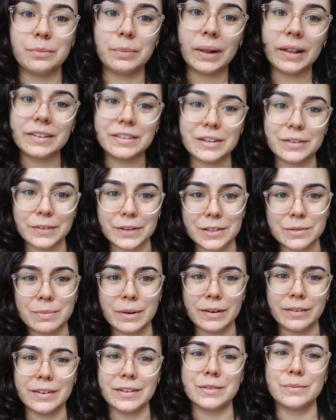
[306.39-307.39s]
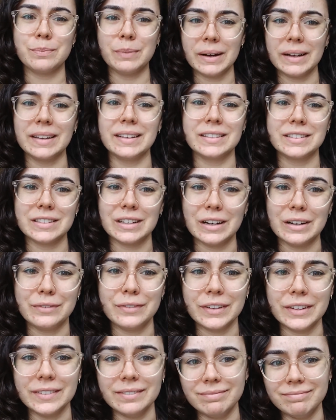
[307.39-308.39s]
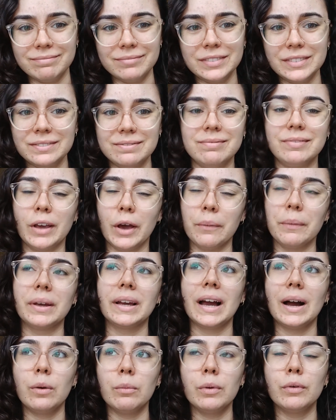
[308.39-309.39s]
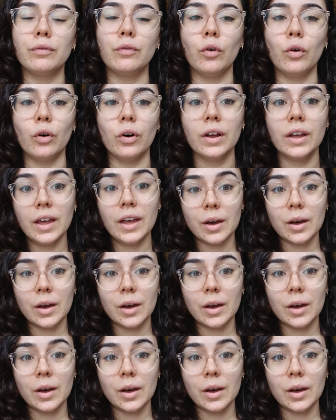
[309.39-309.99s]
plenty of experience buying stuff and going out before.